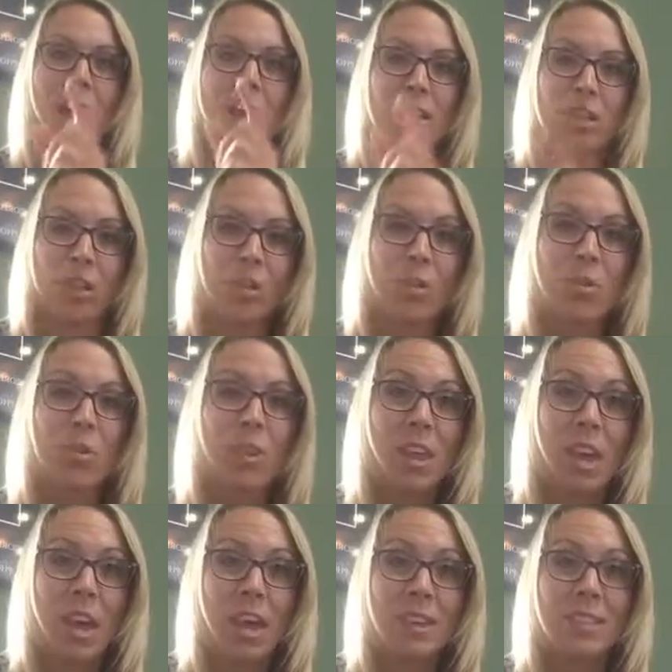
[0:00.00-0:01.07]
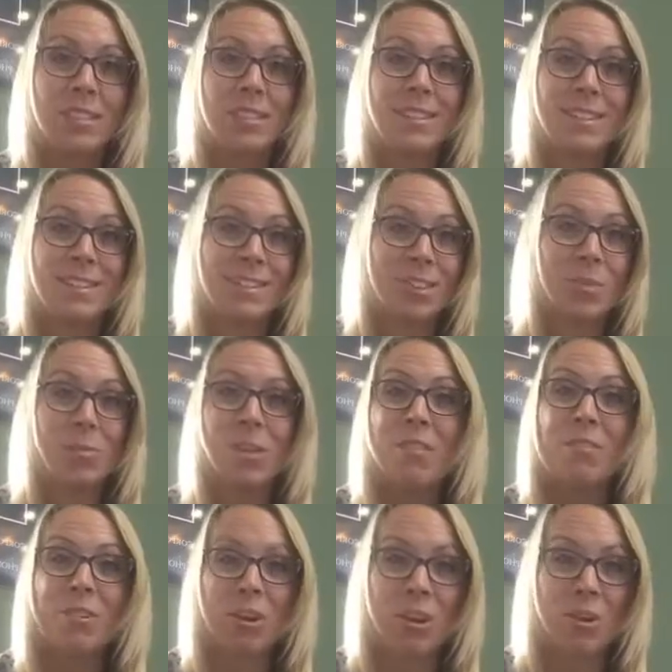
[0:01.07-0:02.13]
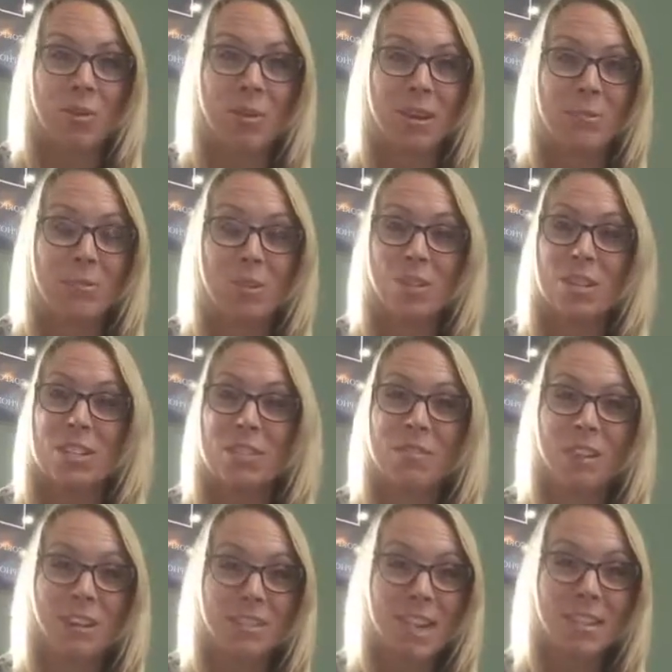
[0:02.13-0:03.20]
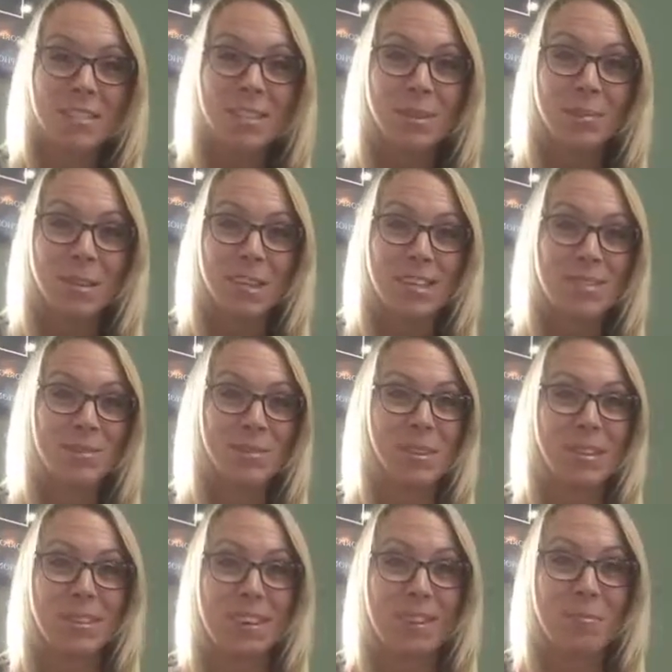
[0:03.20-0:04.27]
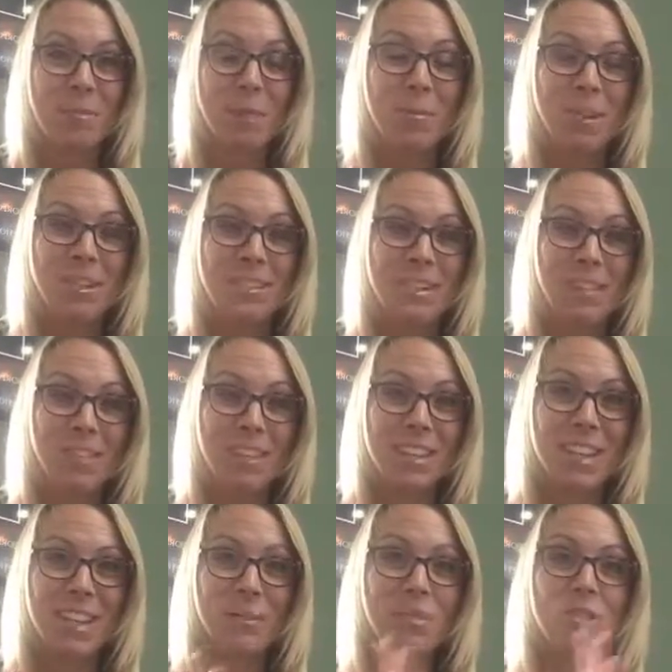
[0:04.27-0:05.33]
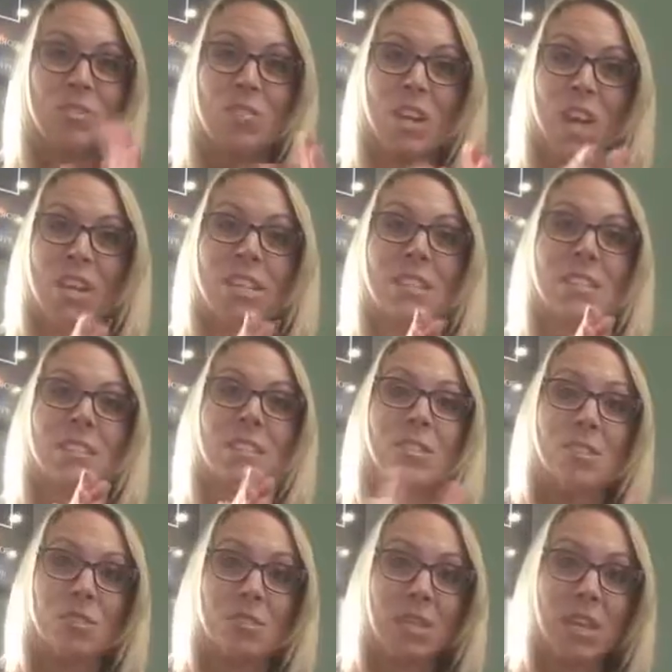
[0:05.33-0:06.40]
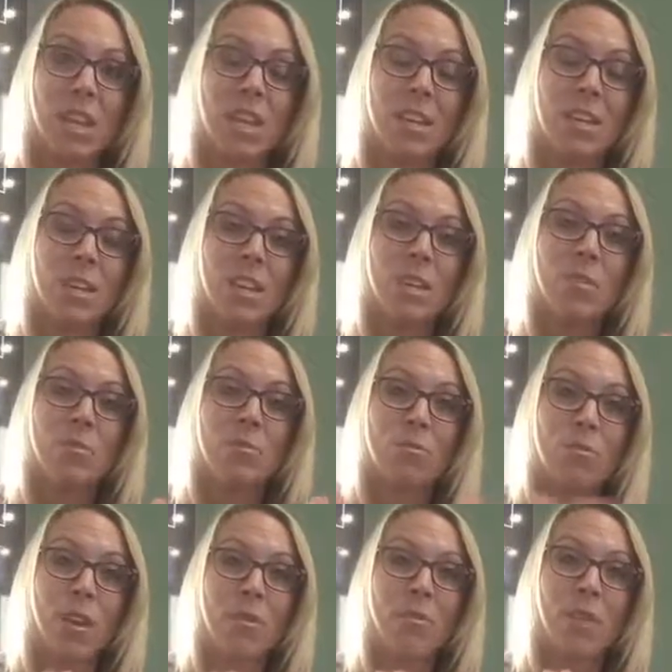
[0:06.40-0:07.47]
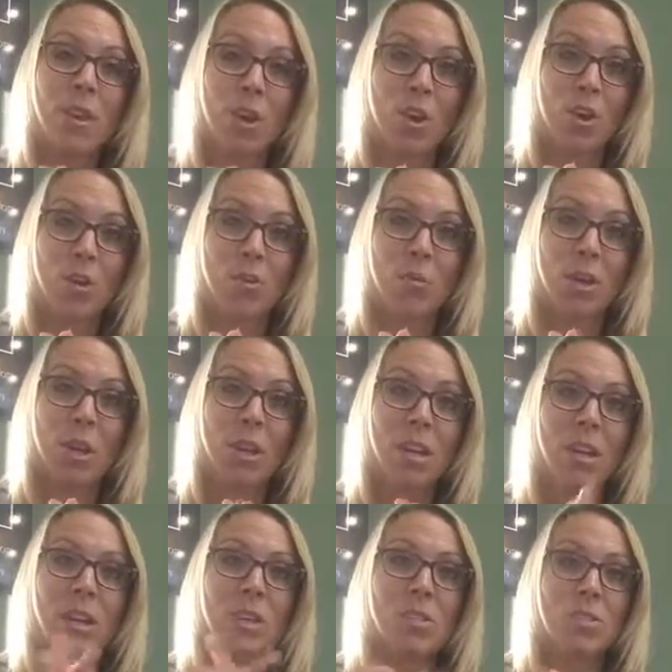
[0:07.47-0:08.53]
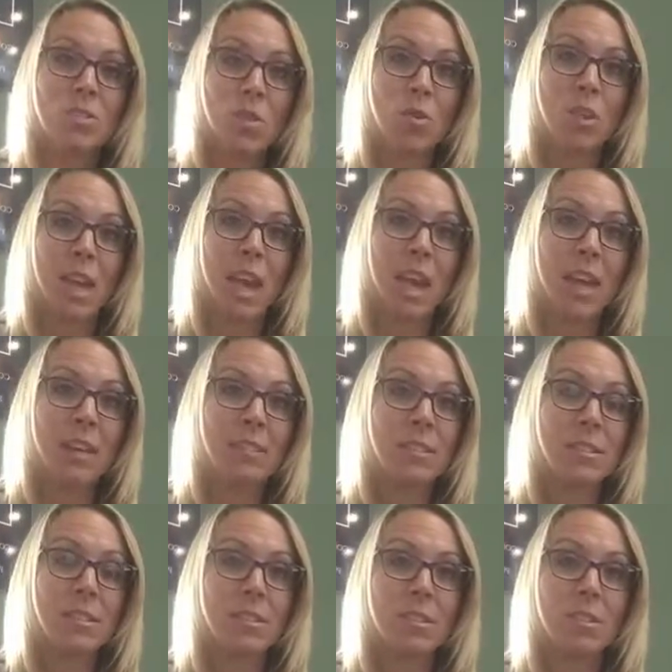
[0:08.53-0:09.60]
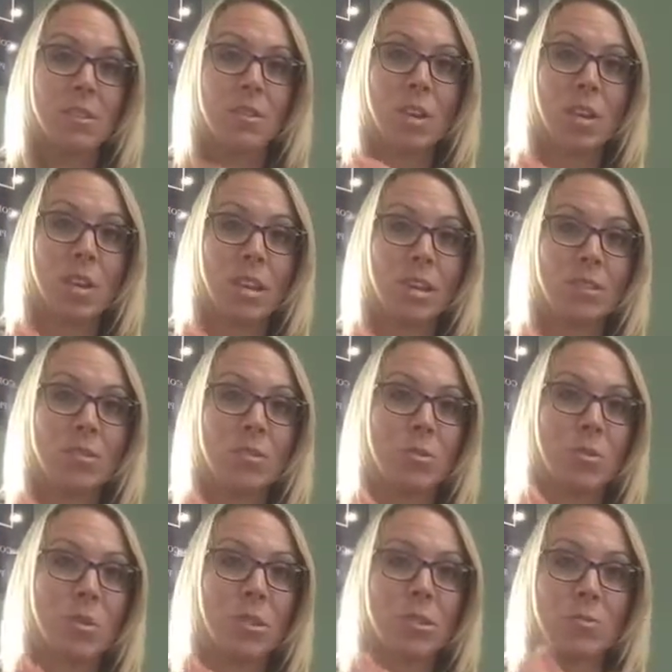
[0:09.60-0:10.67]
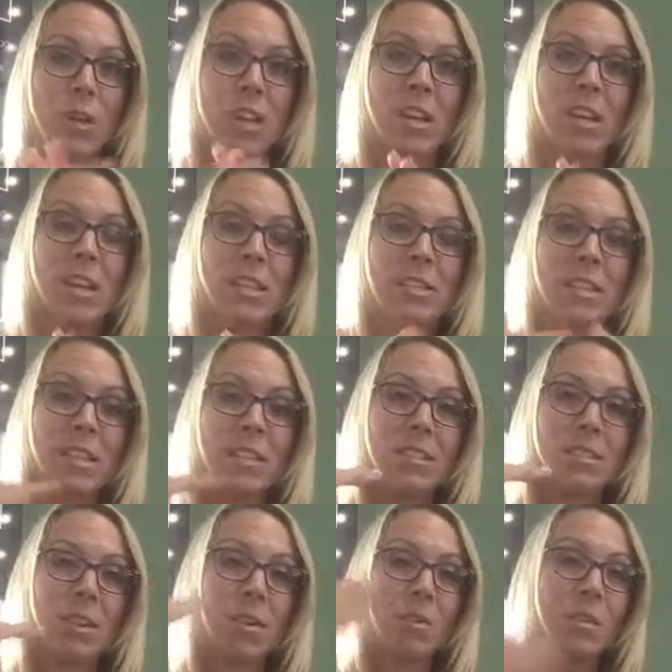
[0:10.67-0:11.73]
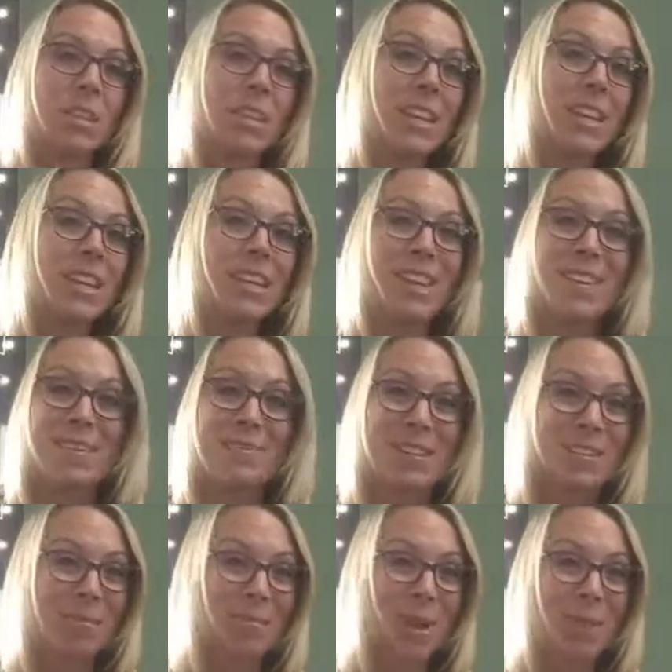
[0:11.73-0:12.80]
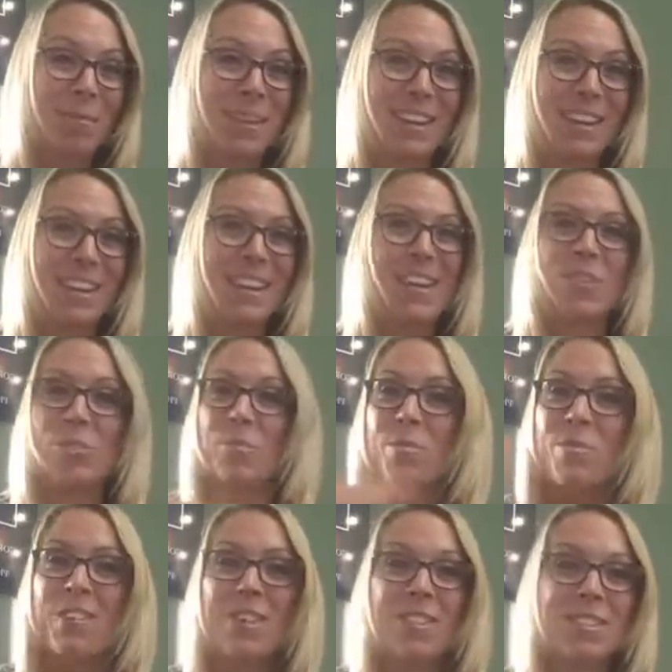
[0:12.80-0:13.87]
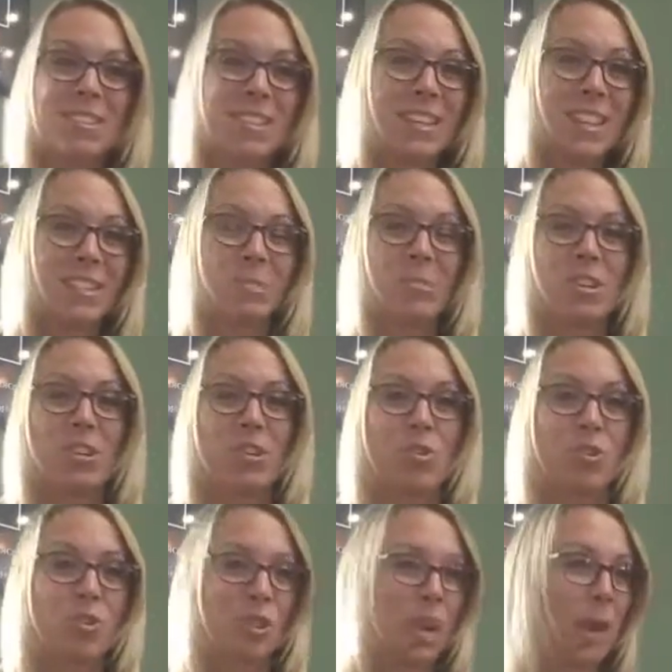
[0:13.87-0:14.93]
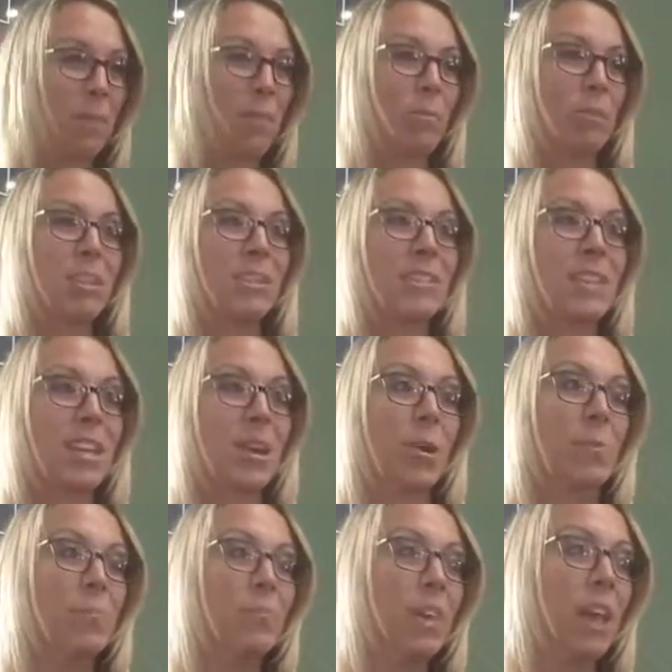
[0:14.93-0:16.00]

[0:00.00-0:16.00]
I know that you love your home, and I'm sure it's a fantastic place with a lot of memories and everything, but you've got to disassociate from the home so that you can get it sold and recognize that it's only a piece of property. You're moving on to the next one and you'll create memories there,